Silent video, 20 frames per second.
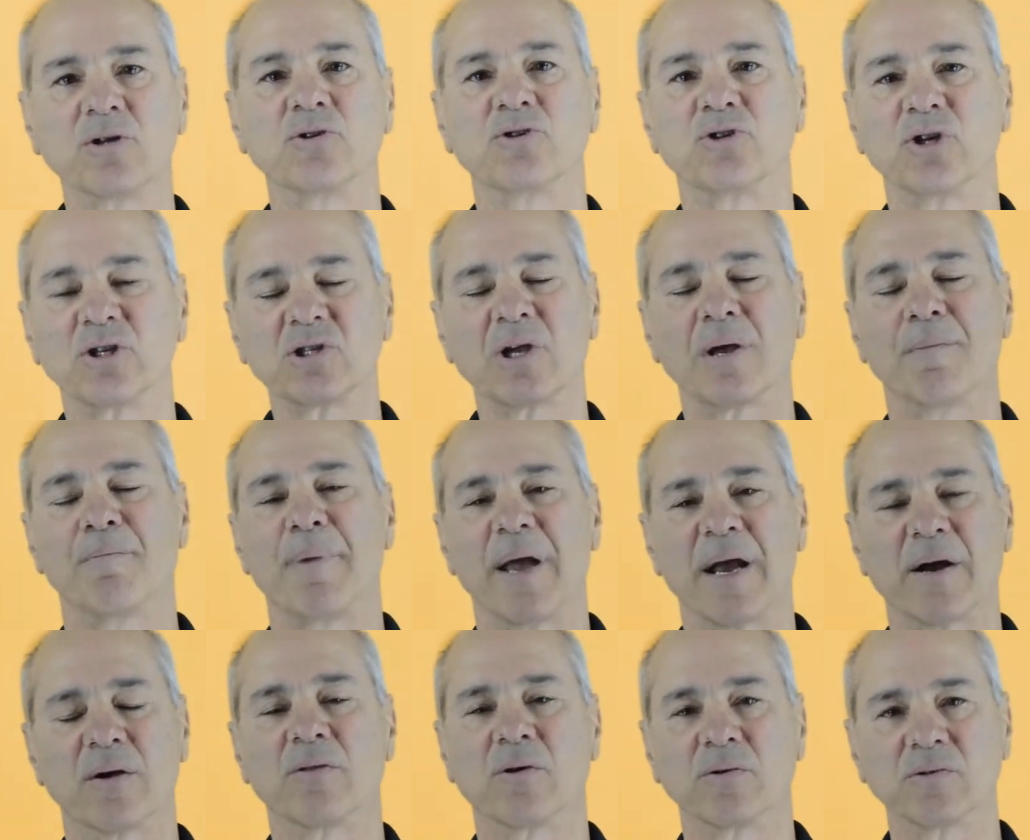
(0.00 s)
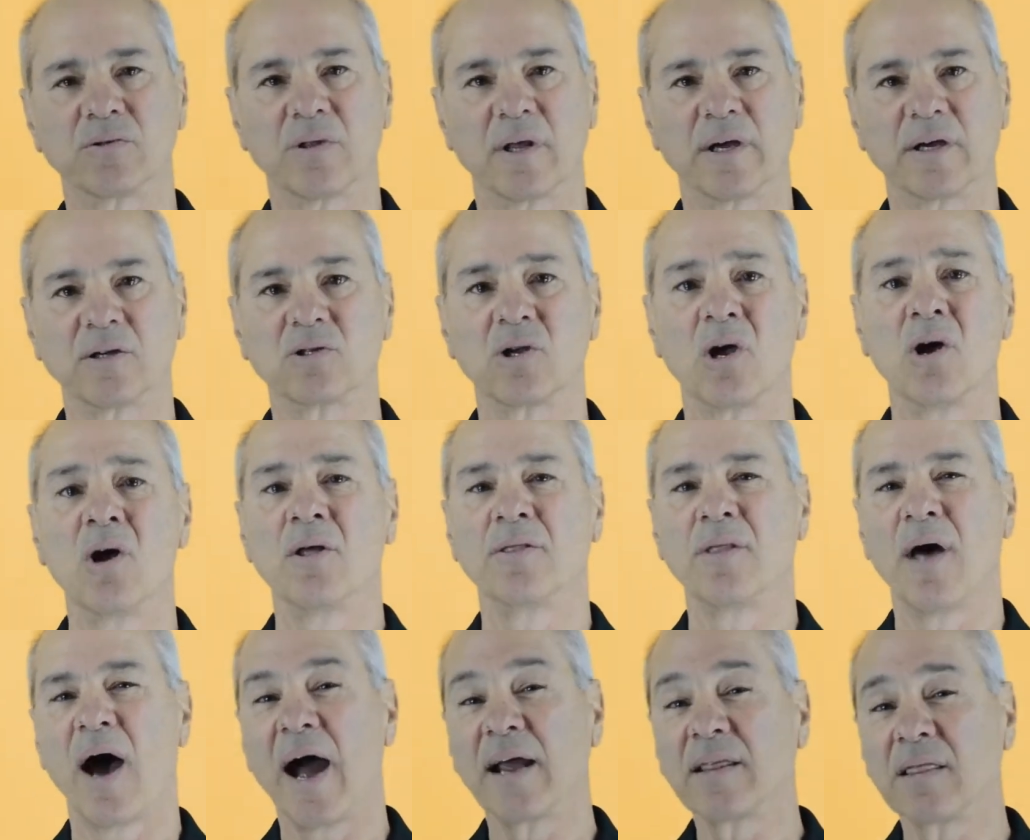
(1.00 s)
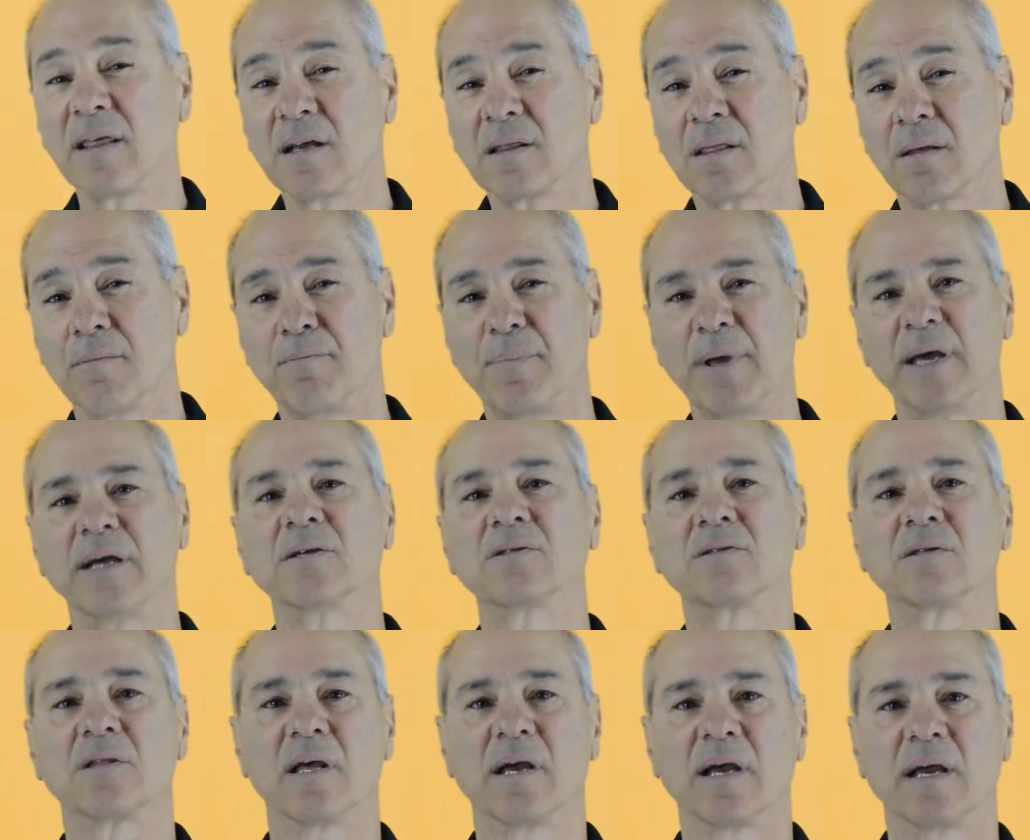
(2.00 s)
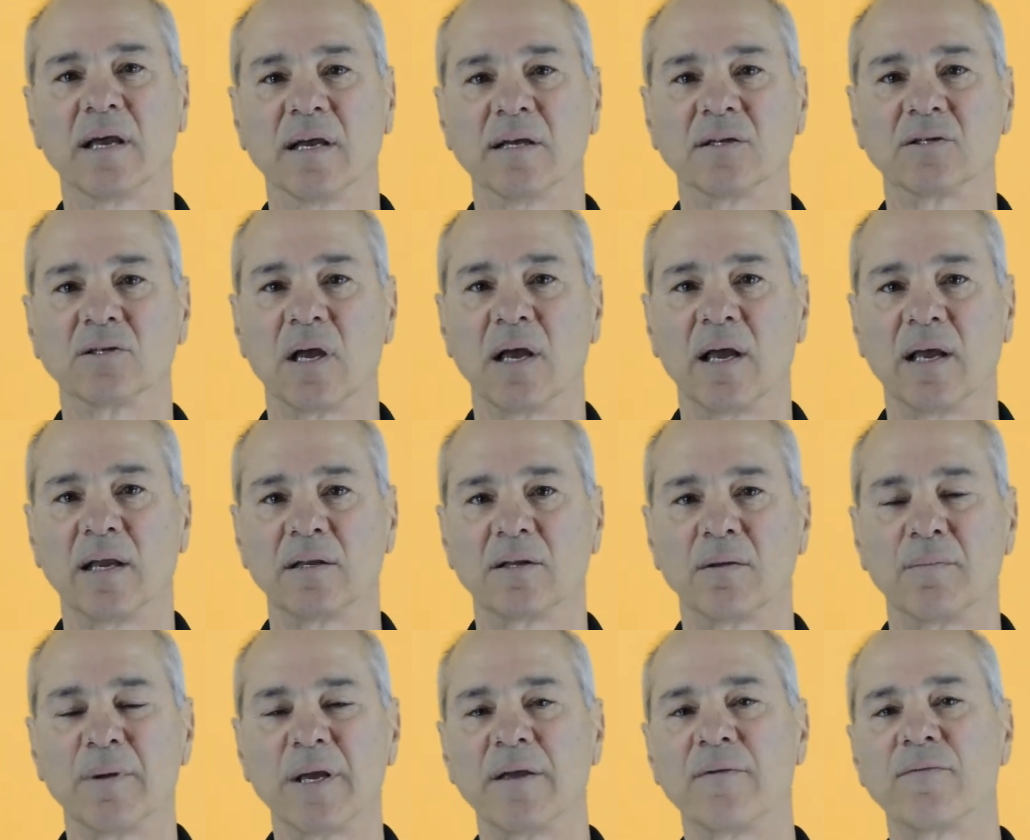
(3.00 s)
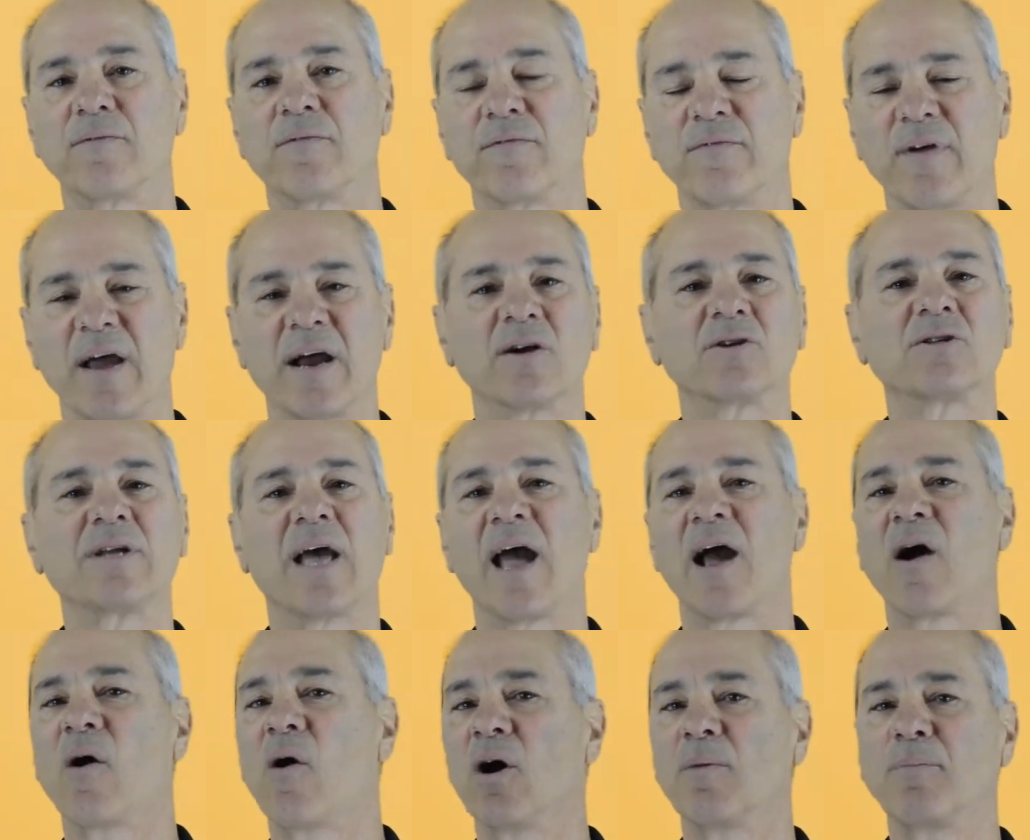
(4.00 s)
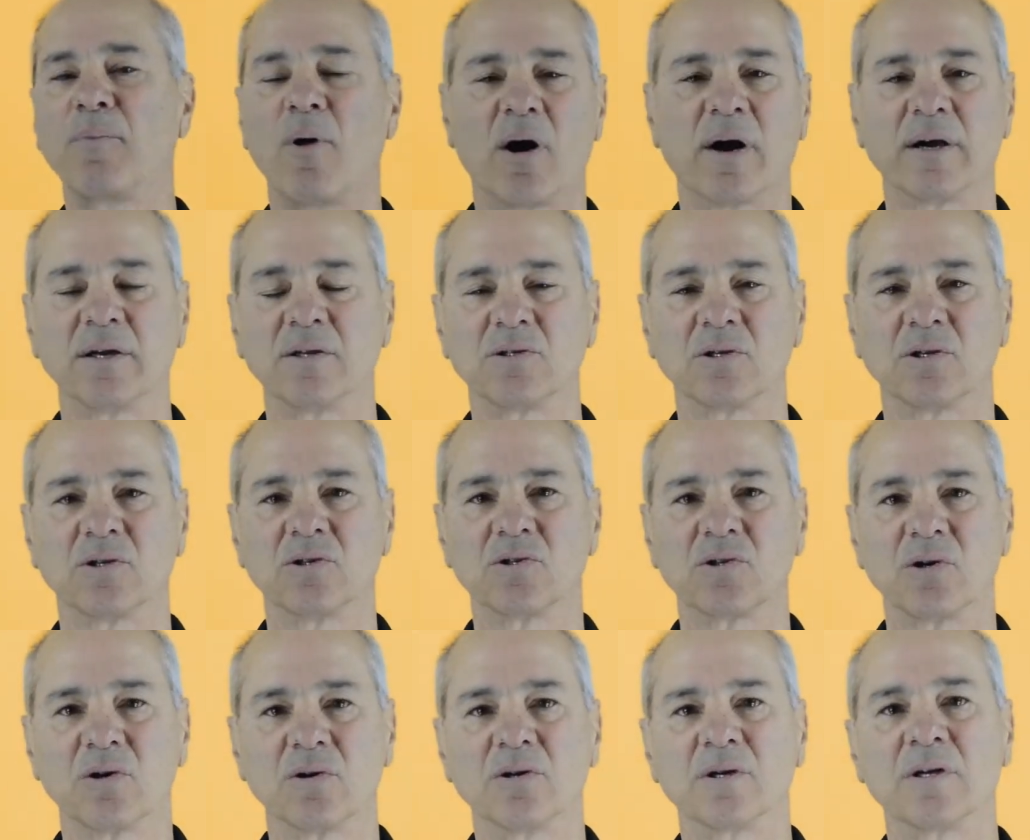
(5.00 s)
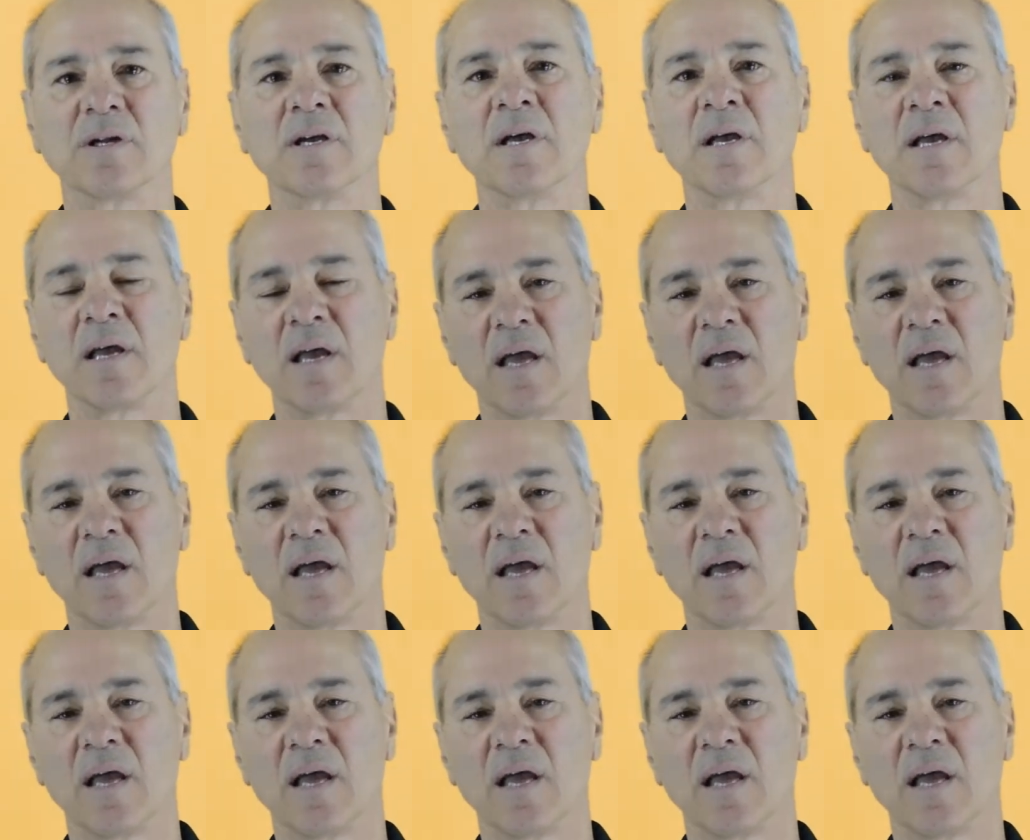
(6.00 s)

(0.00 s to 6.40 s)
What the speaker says: you just compare those things. I think the biggest thing is, and to be fair to all parties concerned,